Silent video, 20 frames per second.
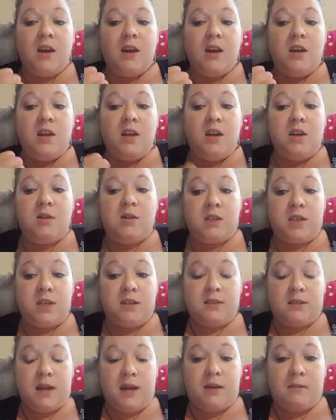you took
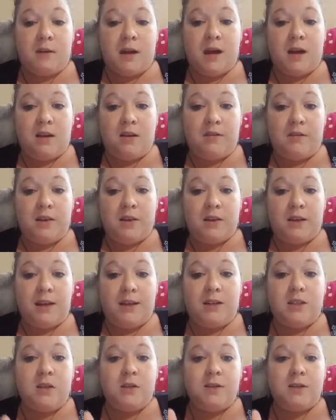time out of your day
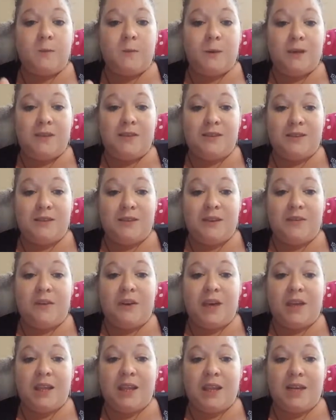to
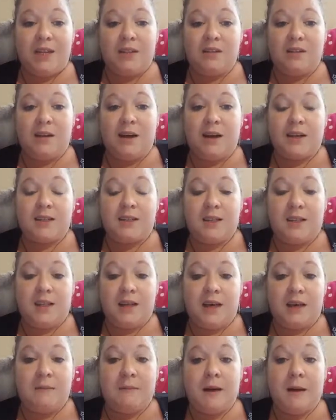specifically talk to
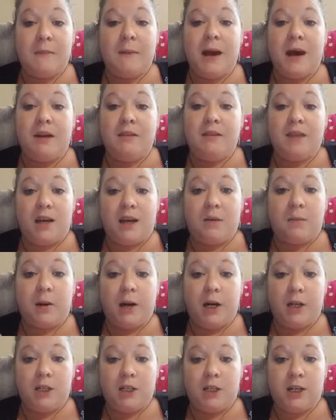them about their
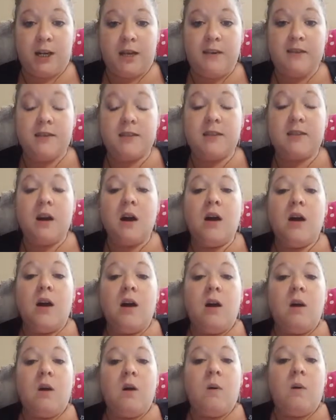purchase
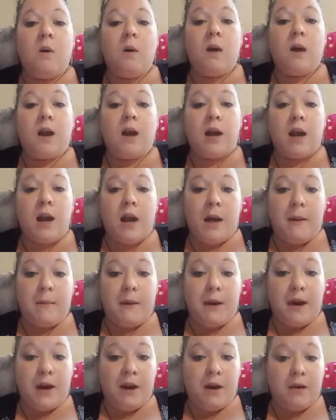or
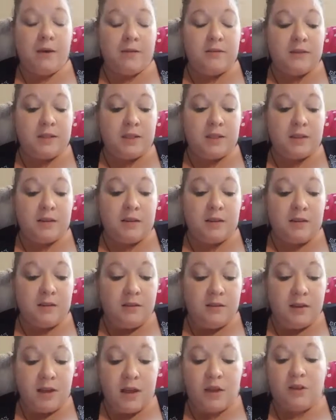about
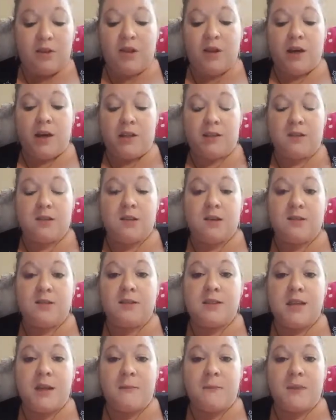their thoughts on
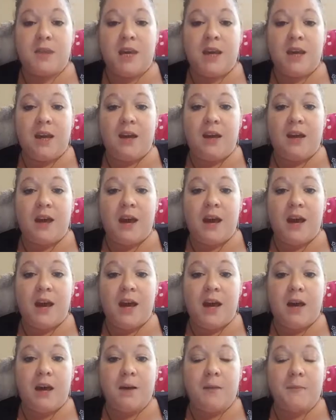something.
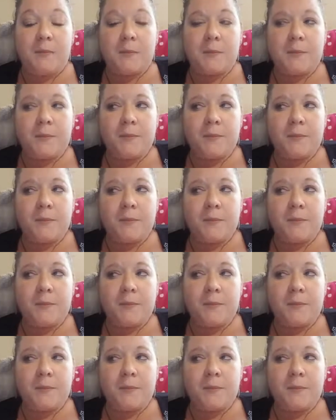And